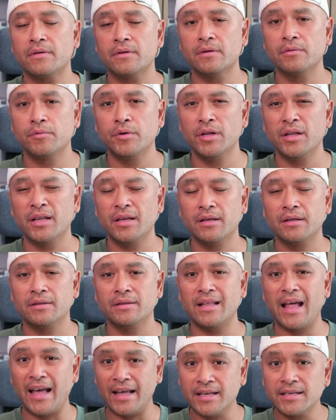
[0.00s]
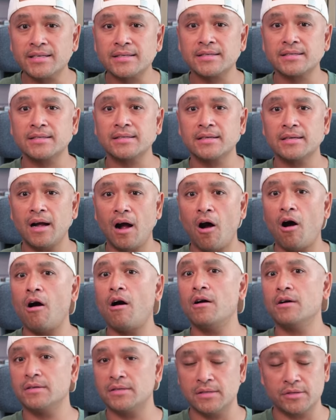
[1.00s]
really nice
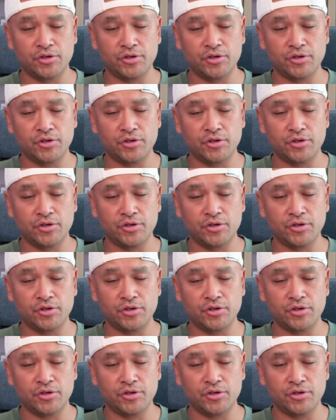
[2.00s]
cars,